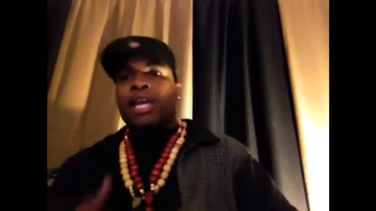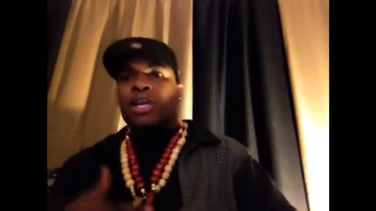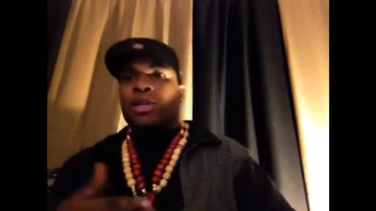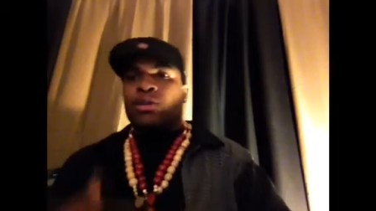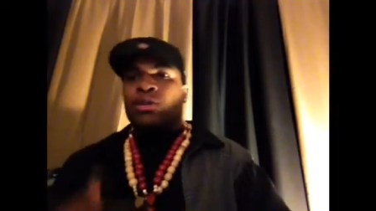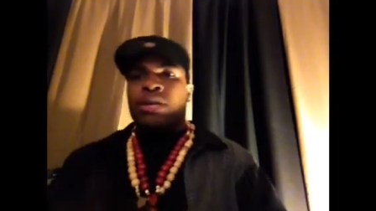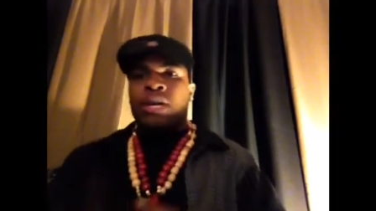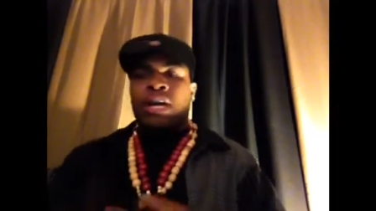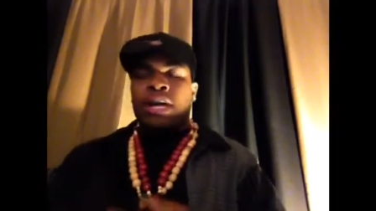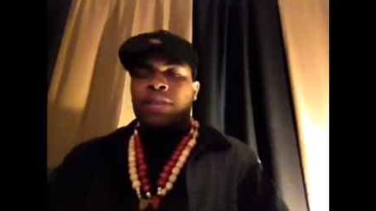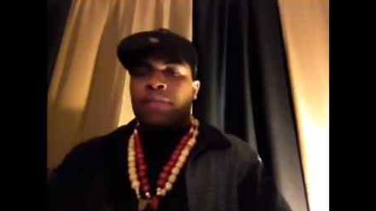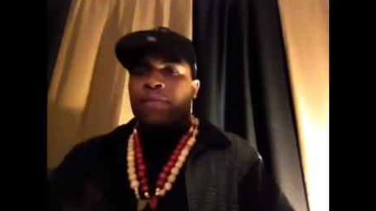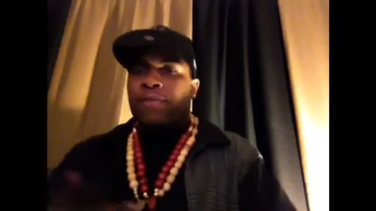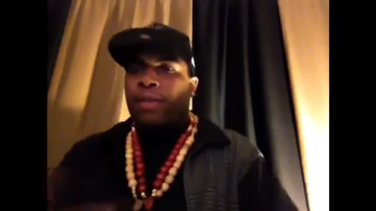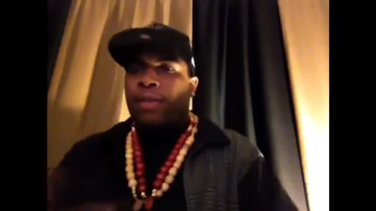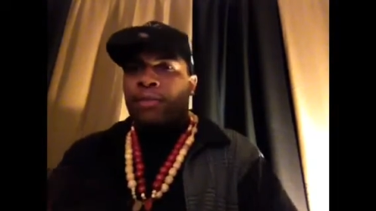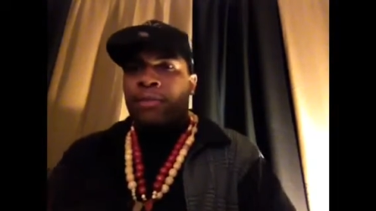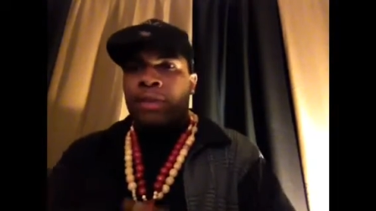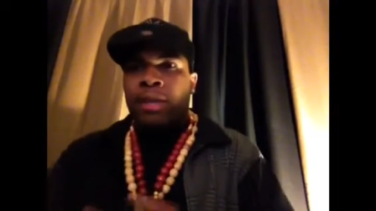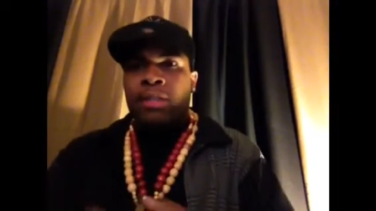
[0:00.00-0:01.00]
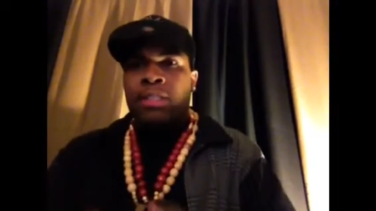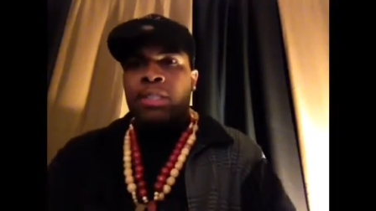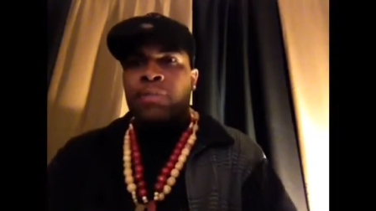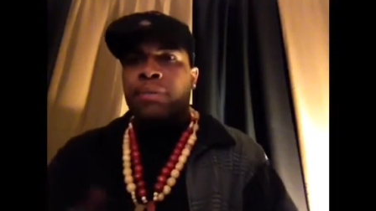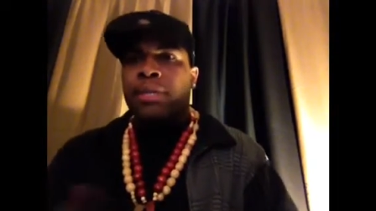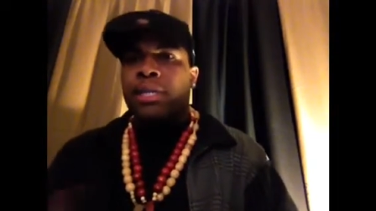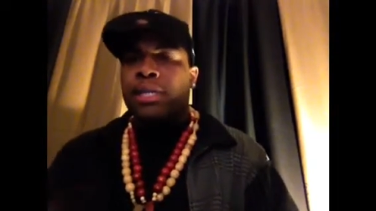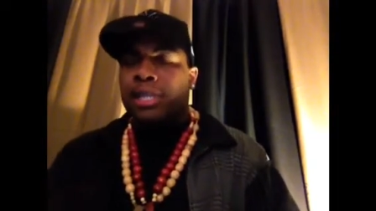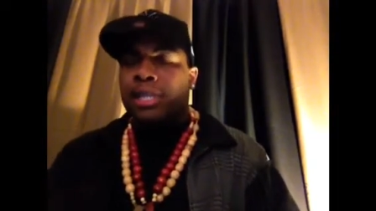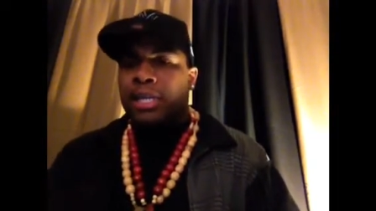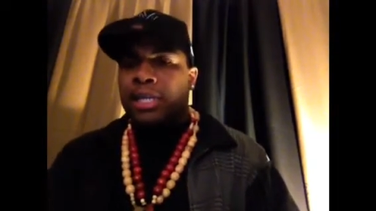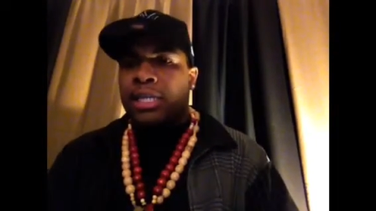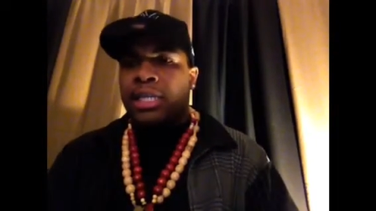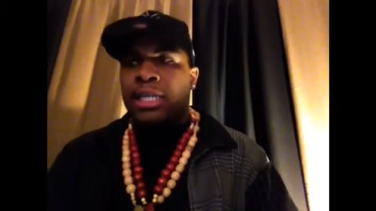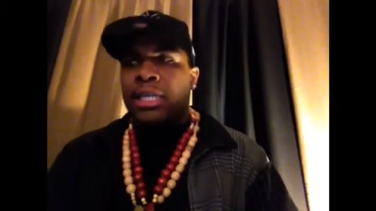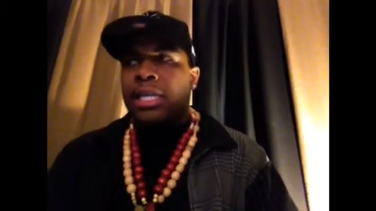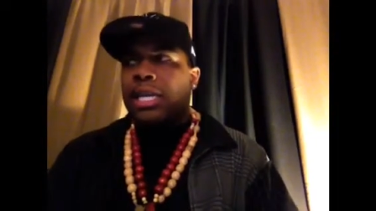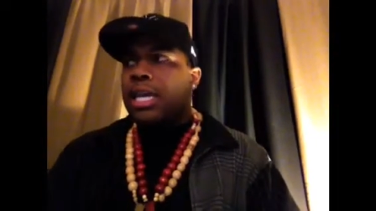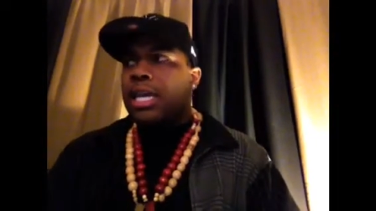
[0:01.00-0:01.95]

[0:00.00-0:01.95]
You know, the other females would be looking